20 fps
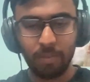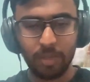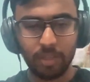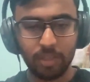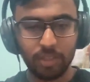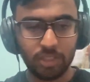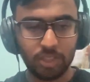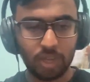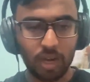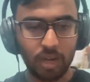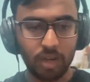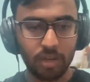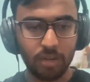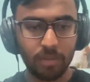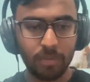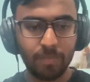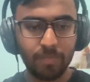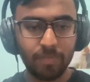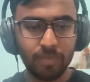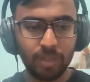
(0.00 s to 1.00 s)
bigger
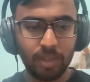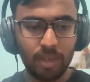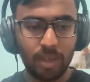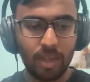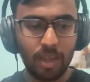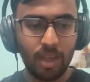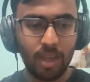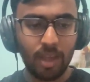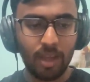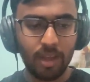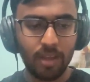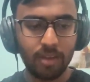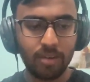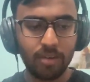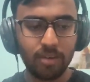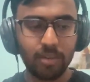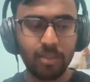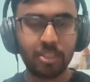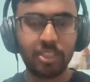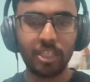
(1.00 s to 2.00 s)
startup, and
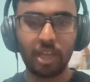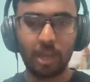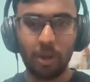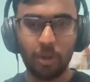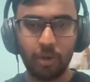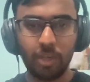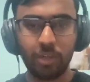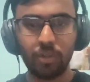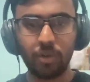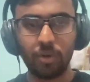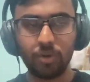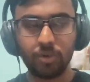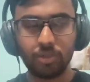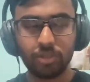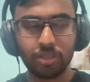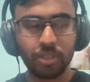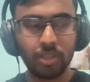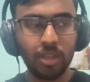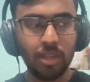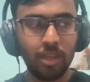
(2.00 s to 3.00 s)
see how it
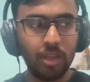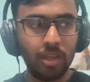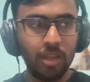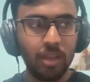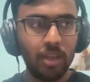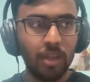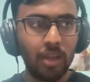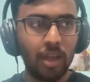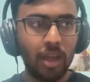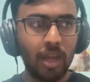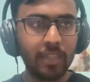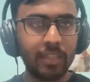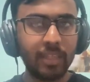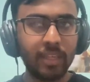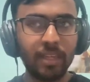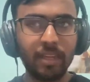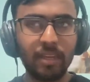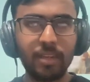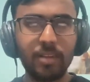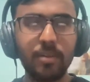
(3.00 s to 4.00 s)
goes. I
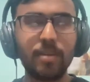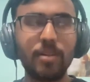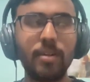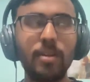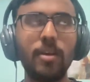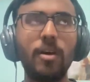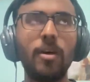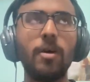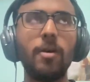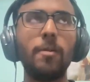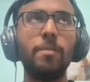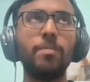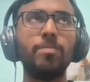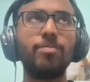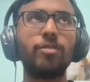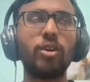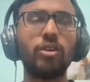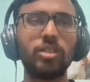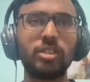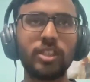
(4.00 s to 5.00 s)
think on
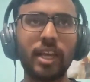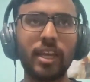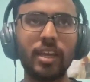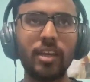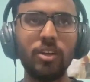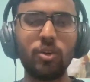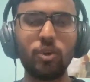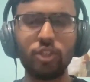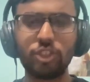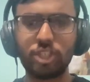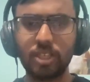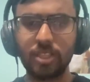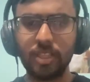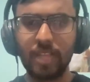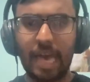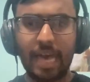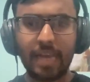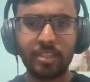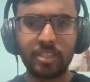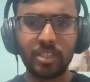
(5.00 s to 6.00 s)
the second question, the
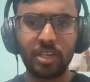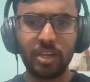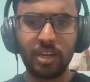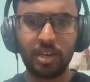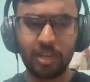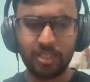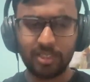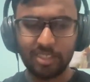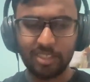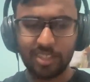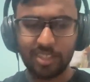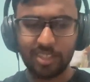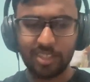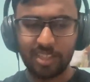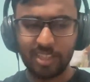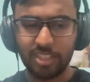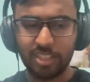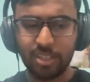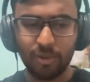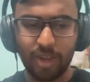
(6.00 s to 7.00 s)
Accelerator Residency
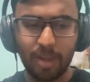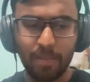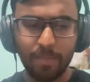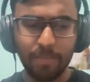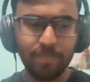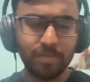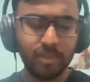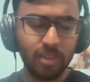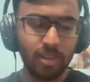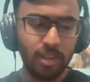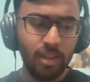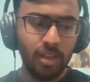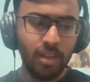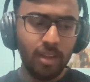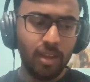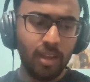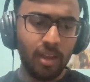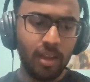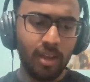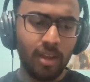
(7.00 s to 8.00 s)
program,
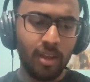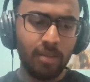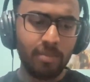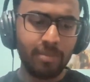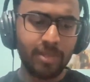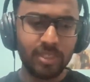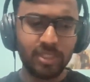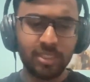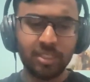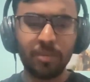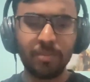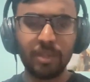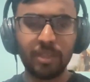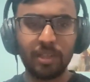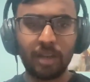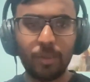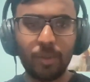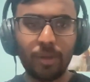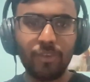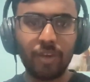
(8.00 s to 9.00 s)
this is something
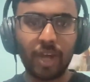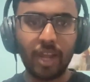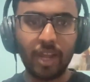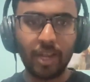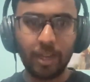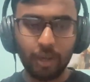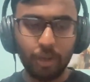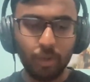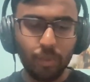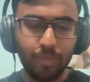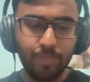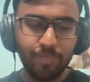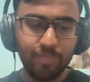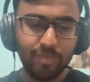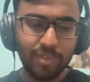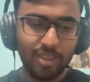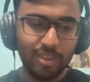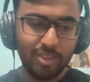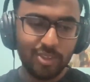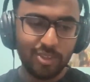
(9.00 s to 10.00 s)
that we're trying new.
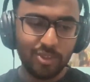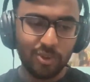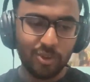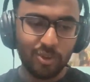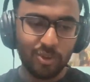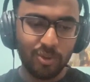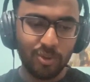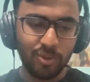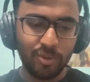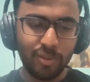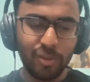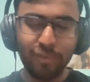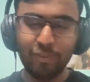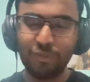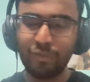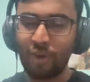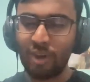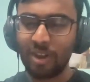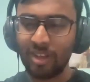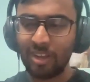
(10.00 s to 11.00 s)
So
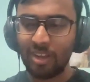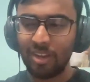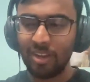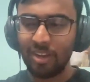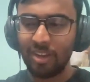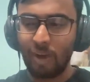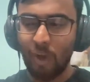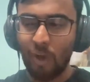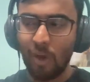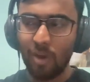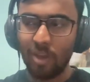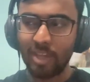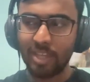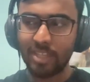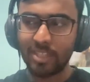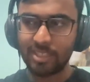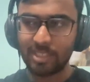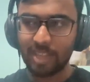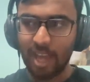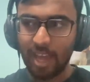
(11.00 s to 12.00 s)
for a
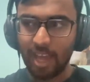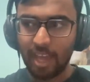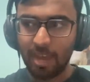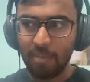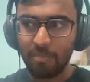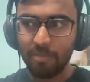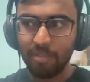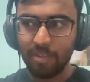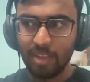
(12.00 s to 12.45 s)
longest time,